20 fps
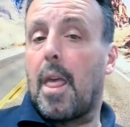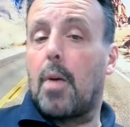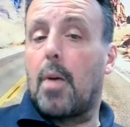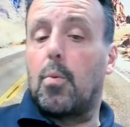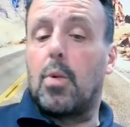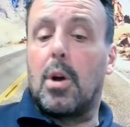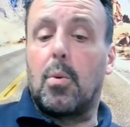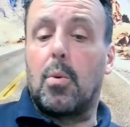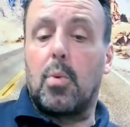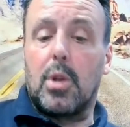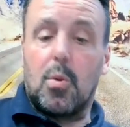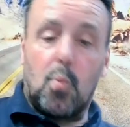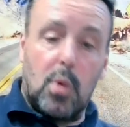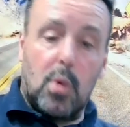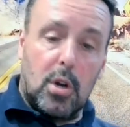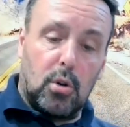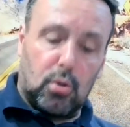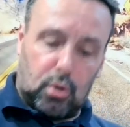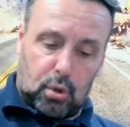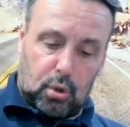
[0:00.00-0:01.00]
where we
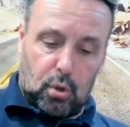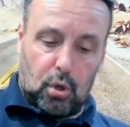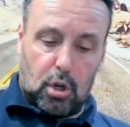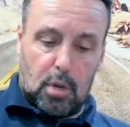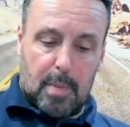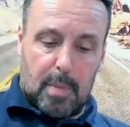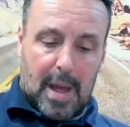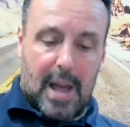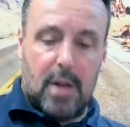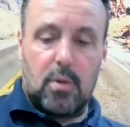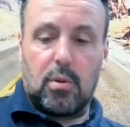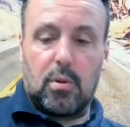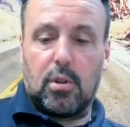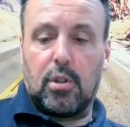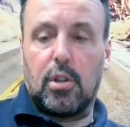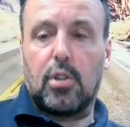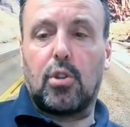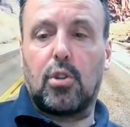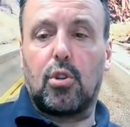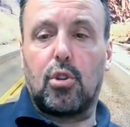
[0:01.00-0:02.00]
will talk about
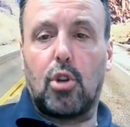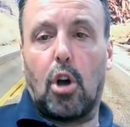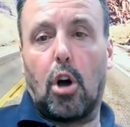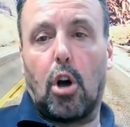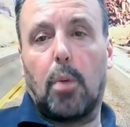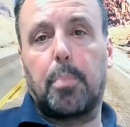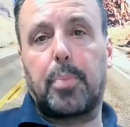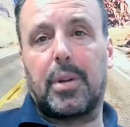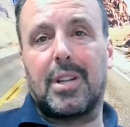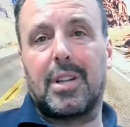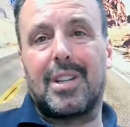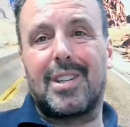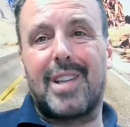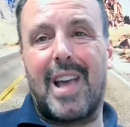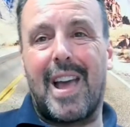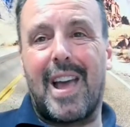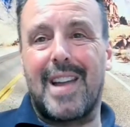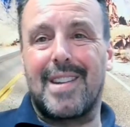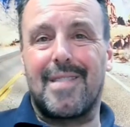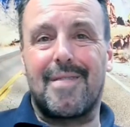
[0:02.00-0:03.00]
the top
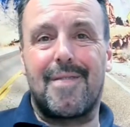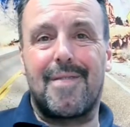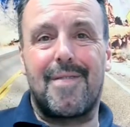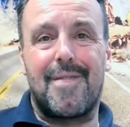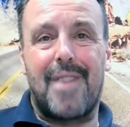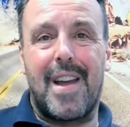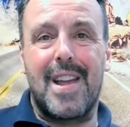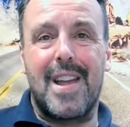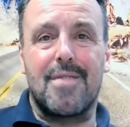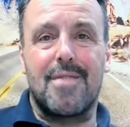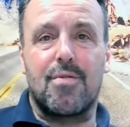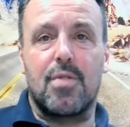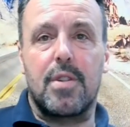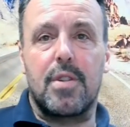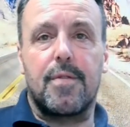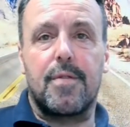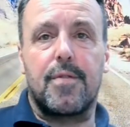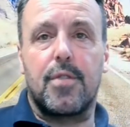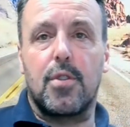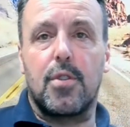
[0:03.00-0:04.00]
10
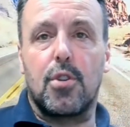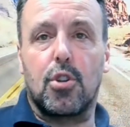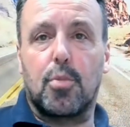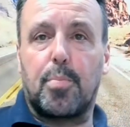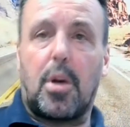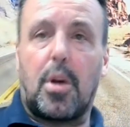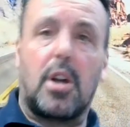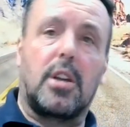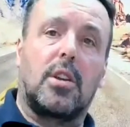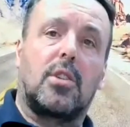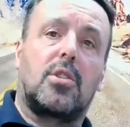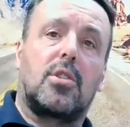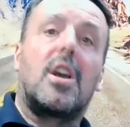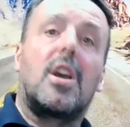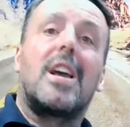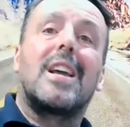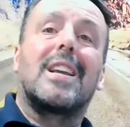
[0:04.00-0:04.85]
favorite first bikes